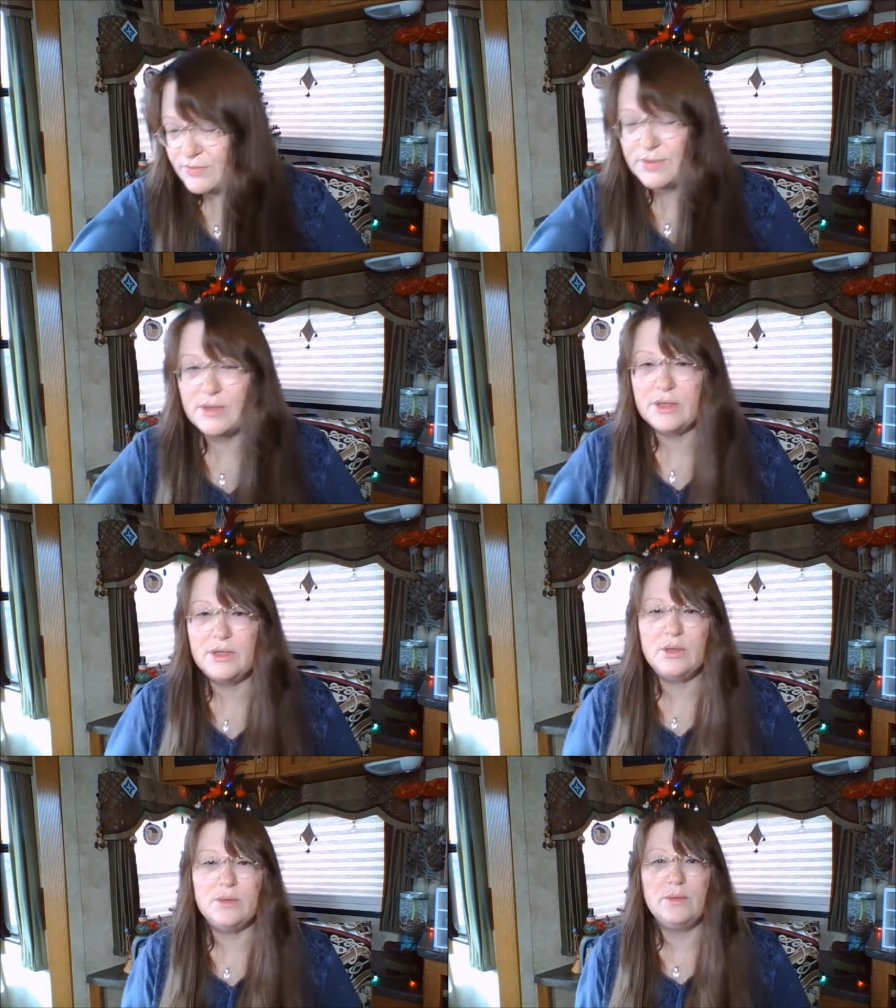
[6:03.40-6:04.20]
for the
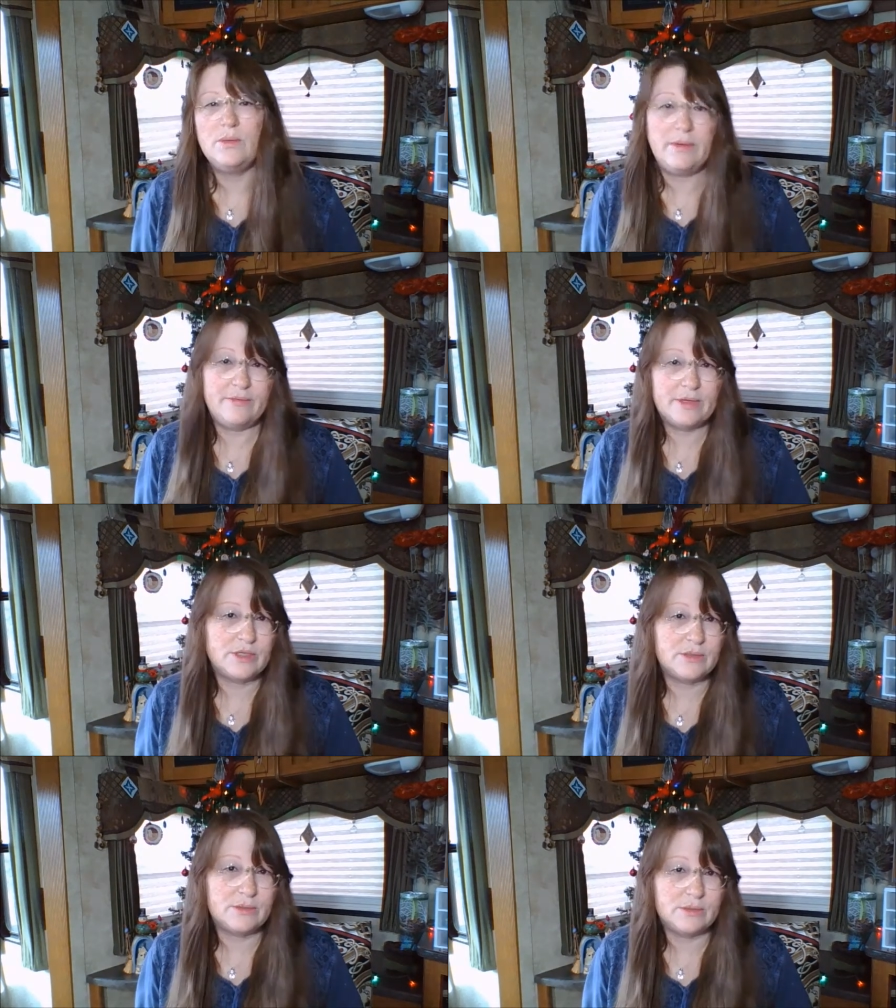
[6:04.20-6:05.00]
new
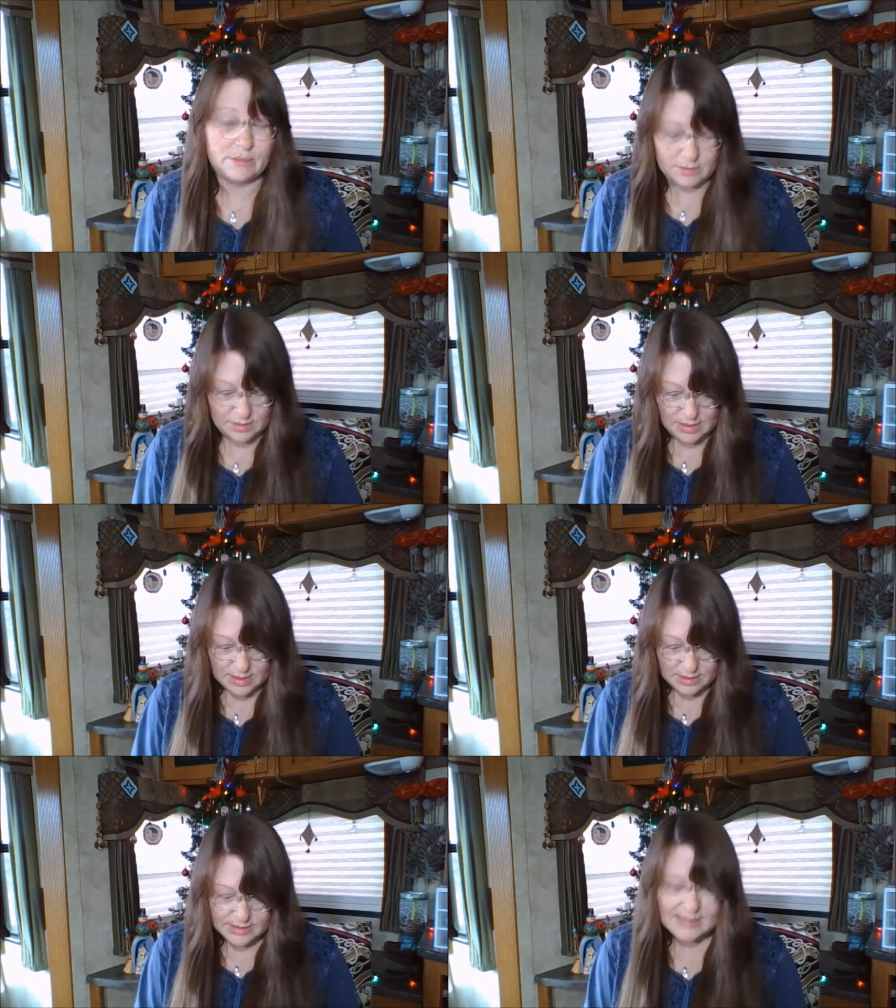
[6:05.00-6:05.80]
official
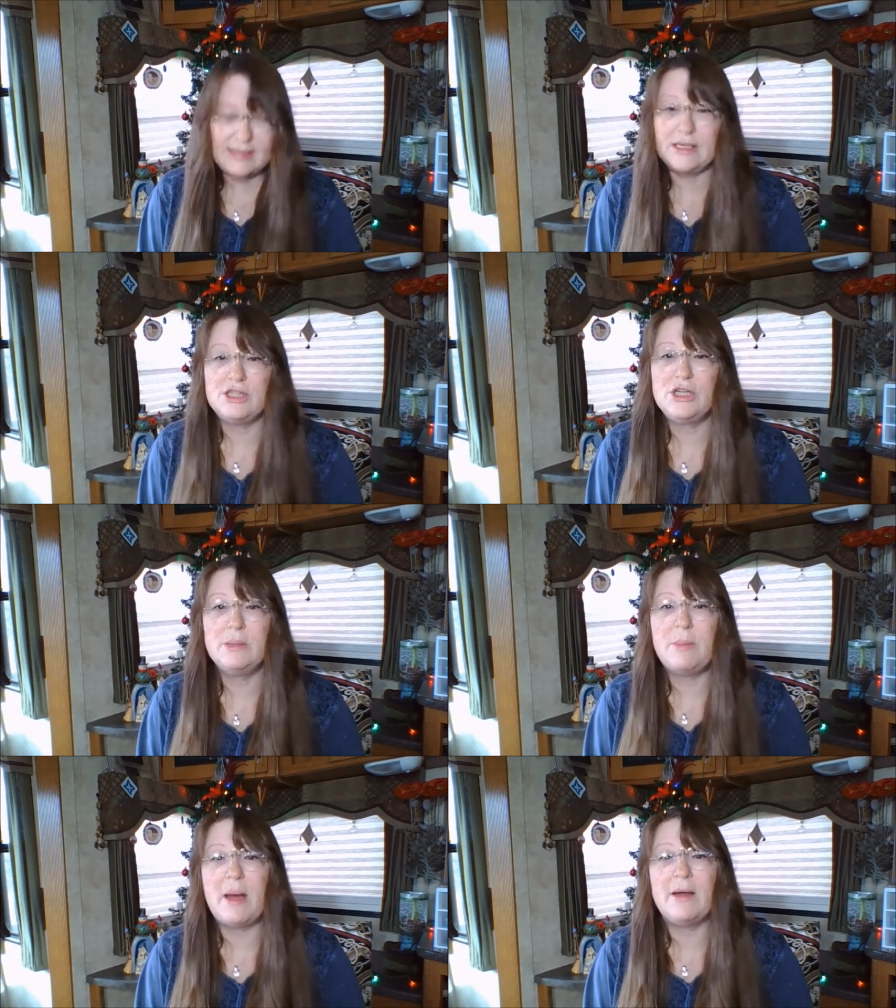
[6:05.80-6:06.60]

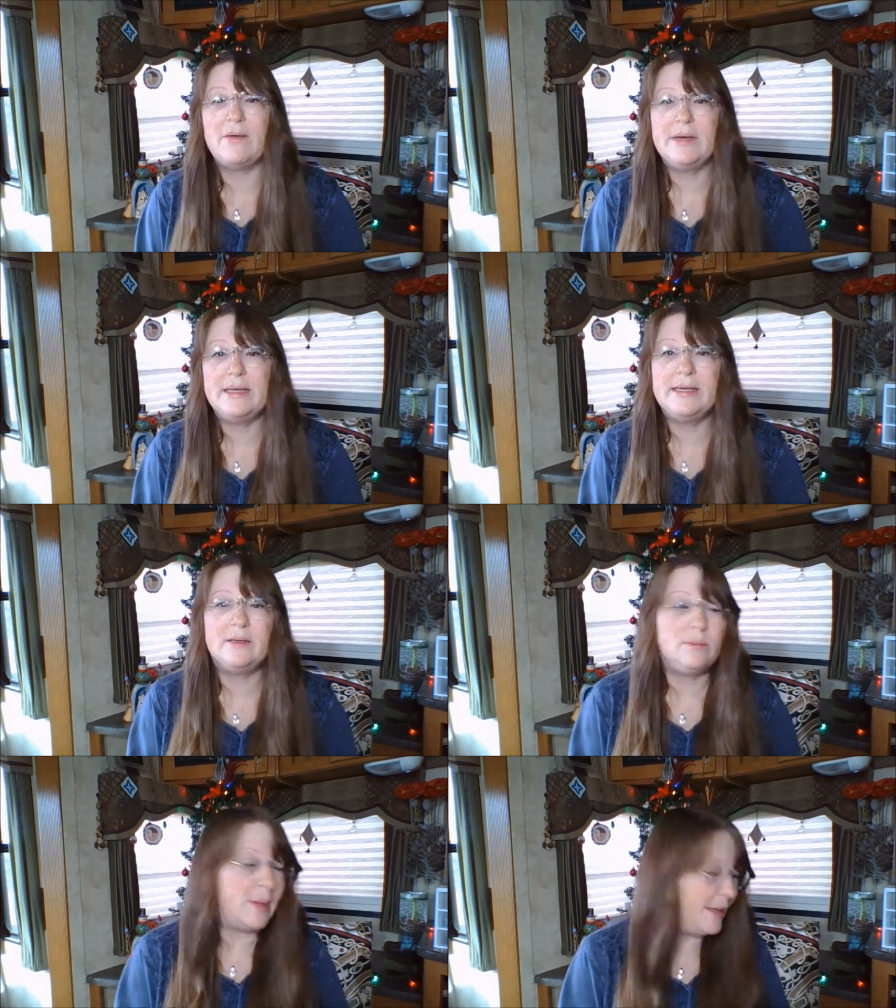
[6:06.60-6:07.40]
Stitching Pirate
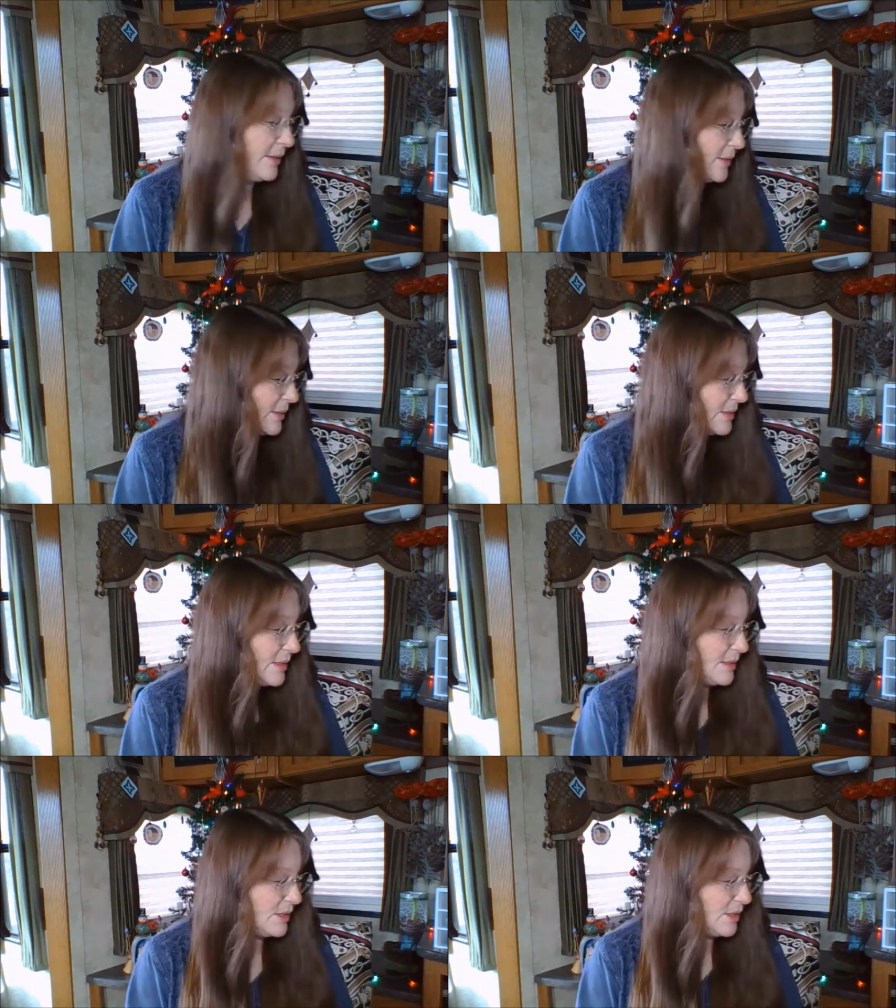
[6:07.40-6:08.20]
needle
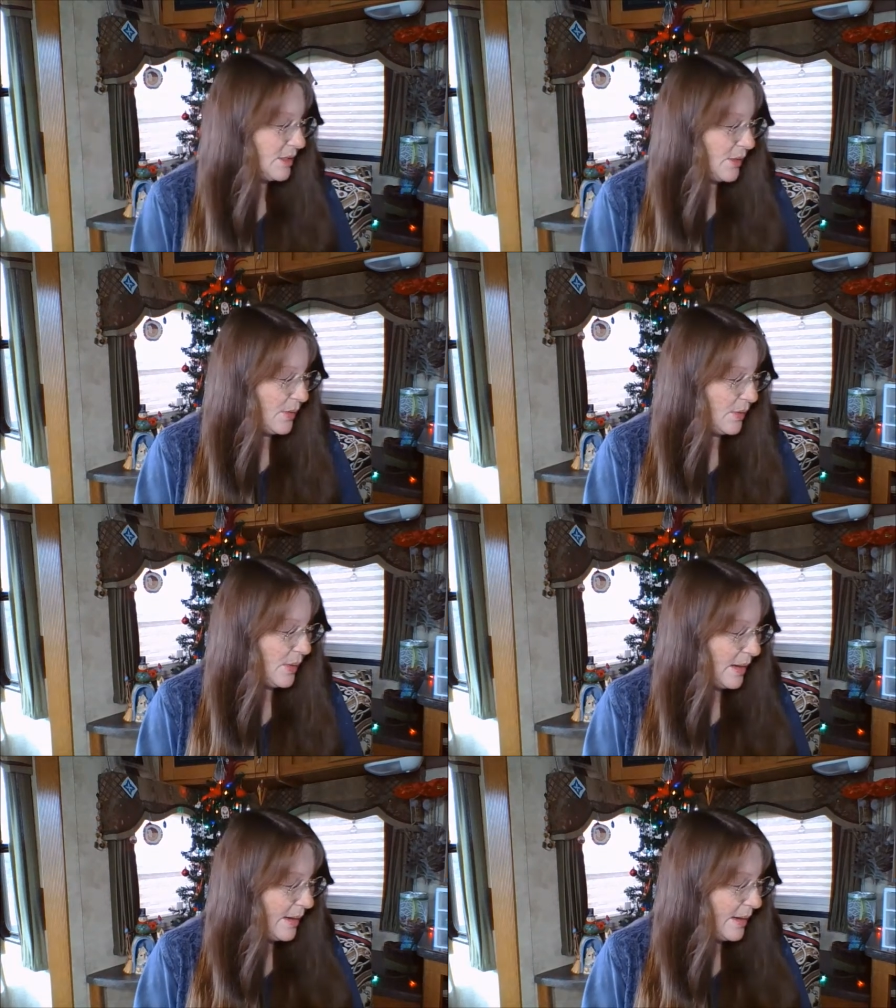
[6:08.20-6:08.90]
minders. So,